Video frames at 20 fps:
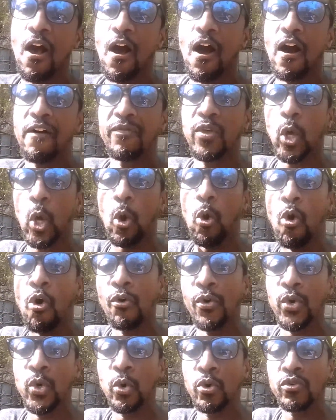of the
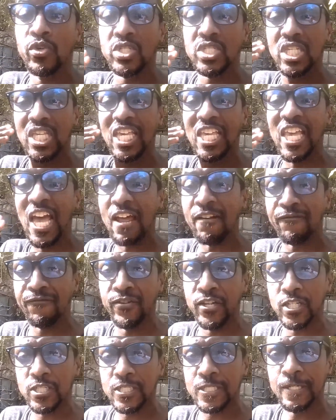Corydoras
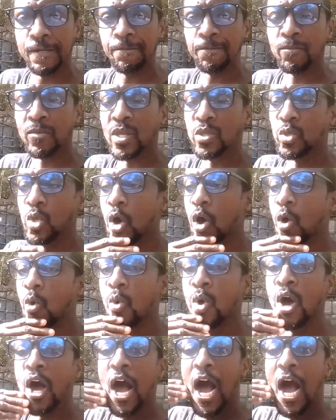catfish. Now,